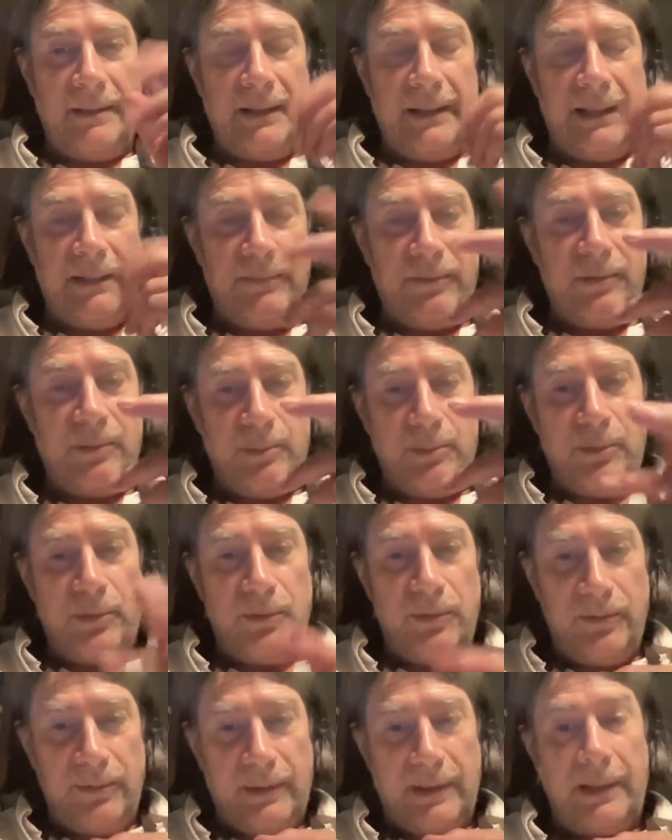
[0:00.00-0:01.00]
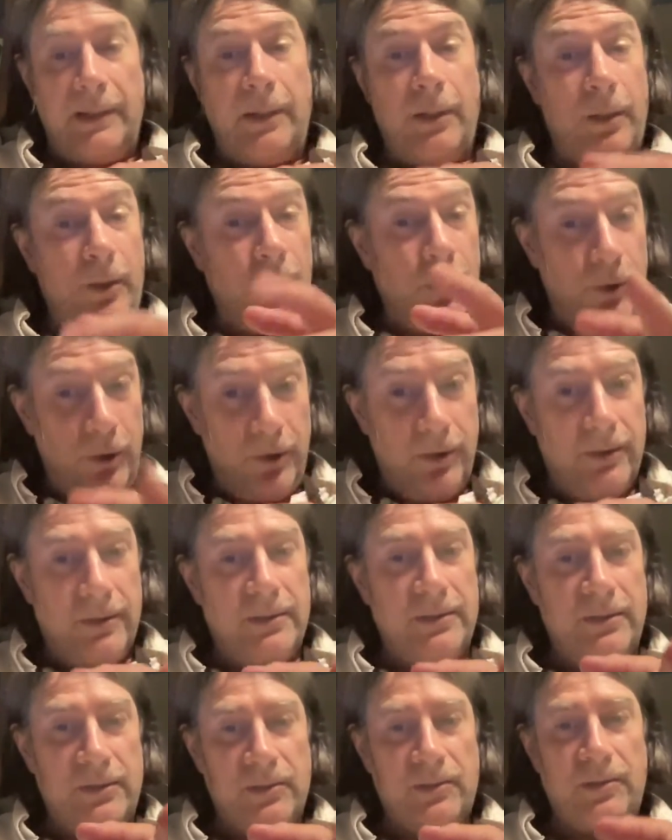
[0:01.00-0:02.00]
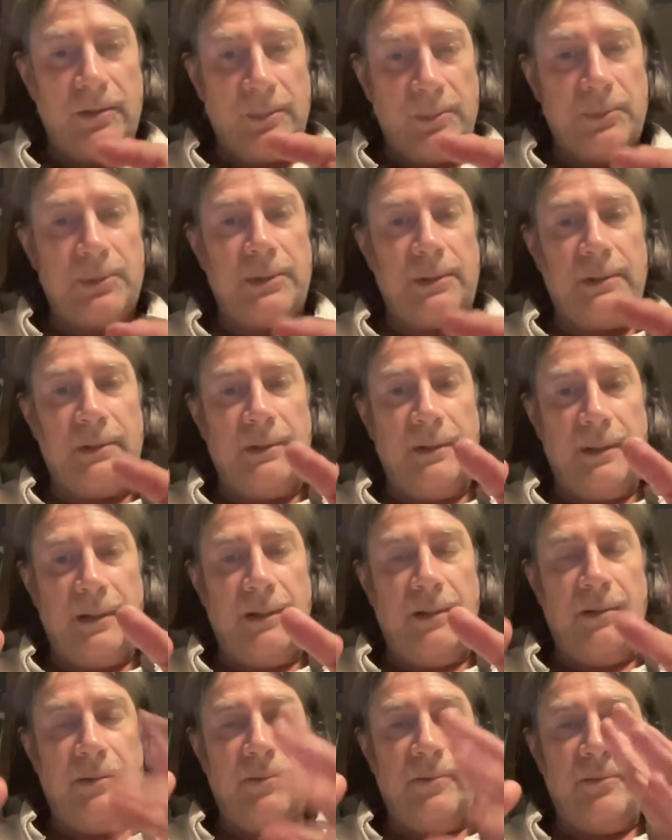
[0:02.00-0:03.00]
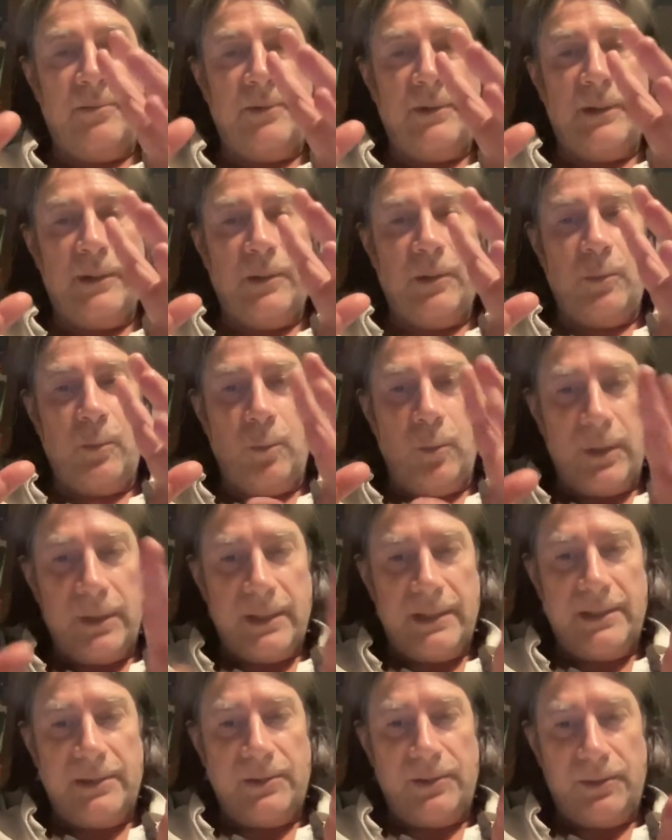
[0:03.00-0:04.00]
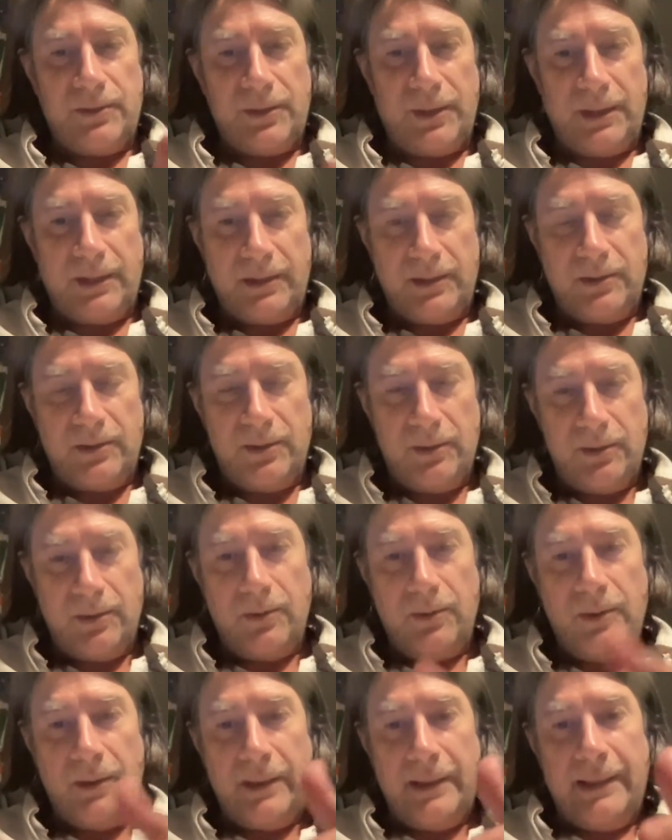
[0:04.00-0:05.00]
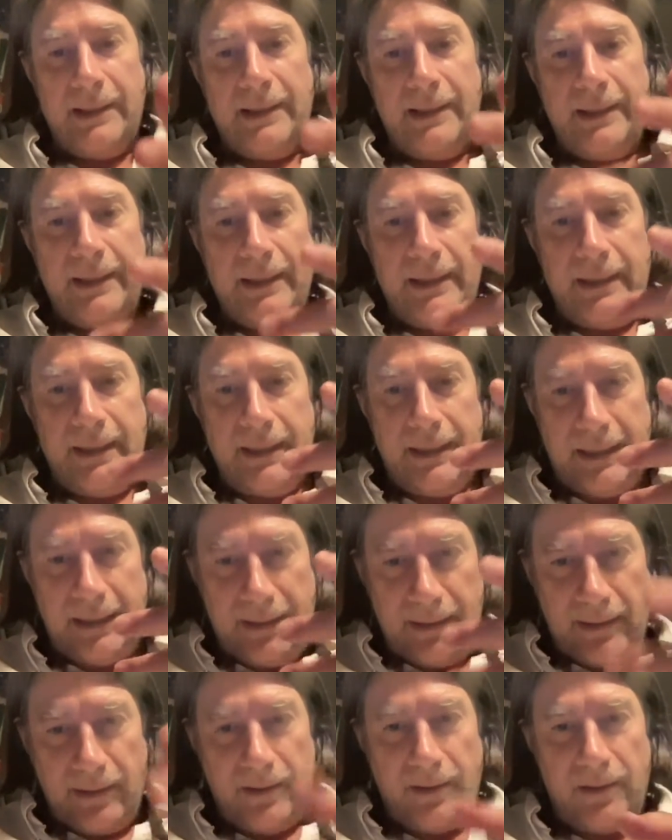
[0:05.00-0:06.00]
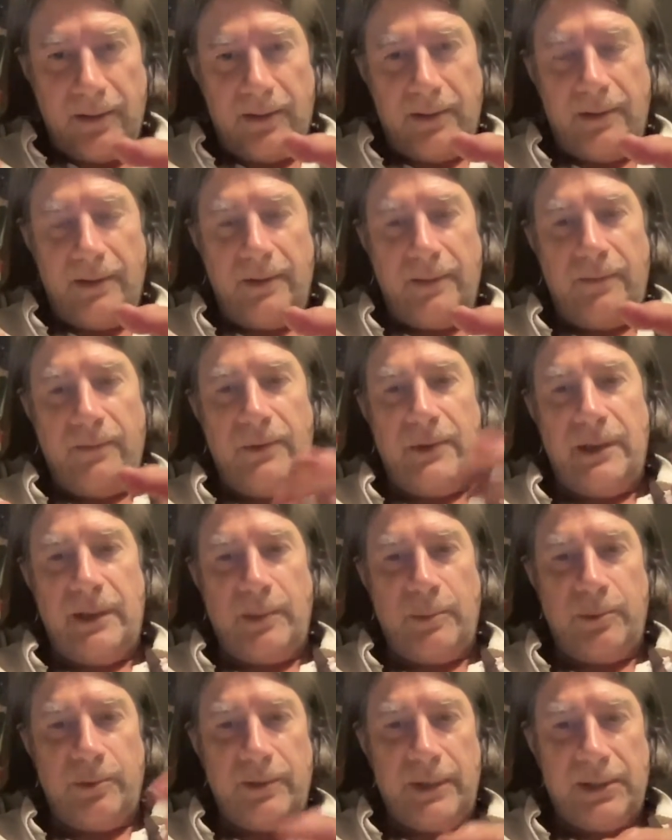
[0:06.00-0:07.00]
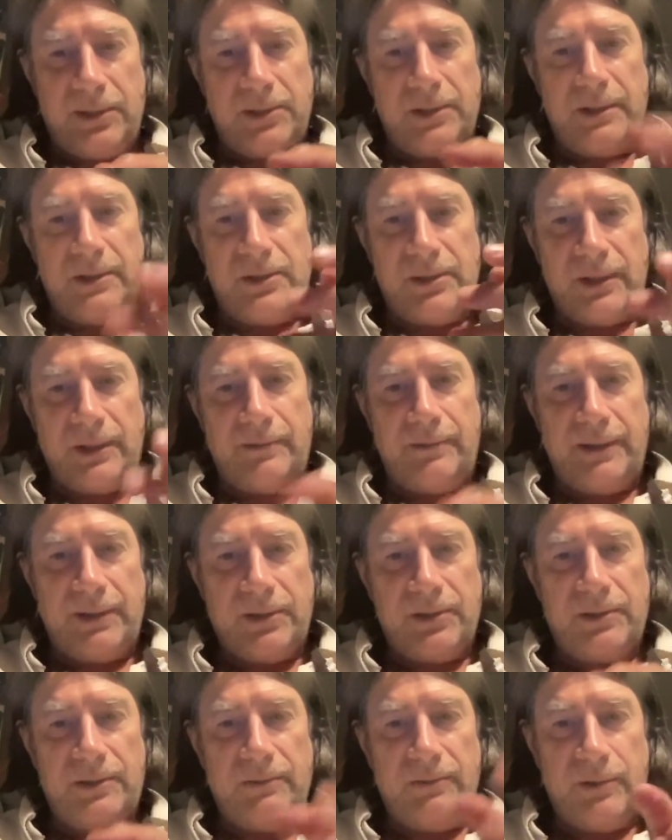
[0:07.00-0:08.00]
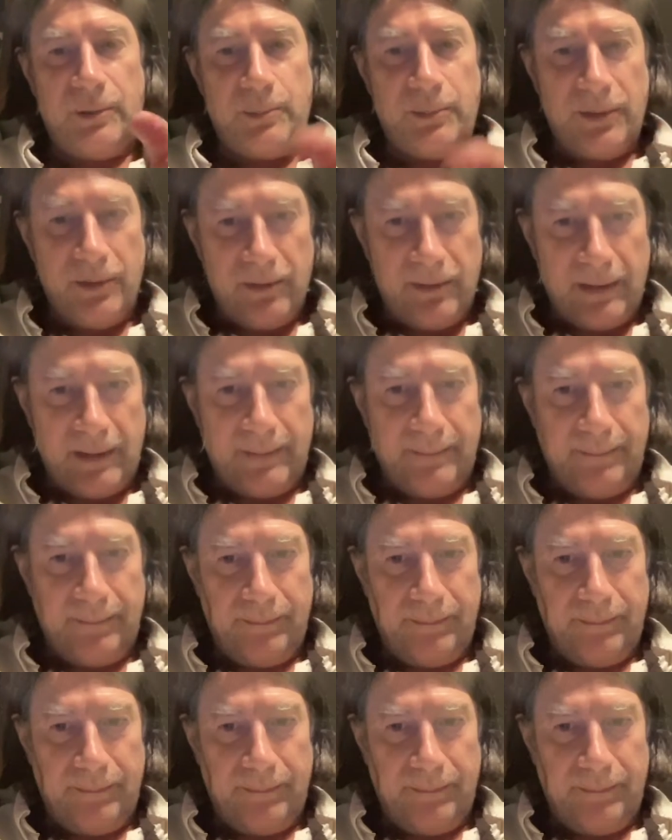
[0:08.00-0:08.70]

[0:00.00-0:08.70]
ever-improving, good description of what it is you're trying to do in the heart of the operation and generation of your program.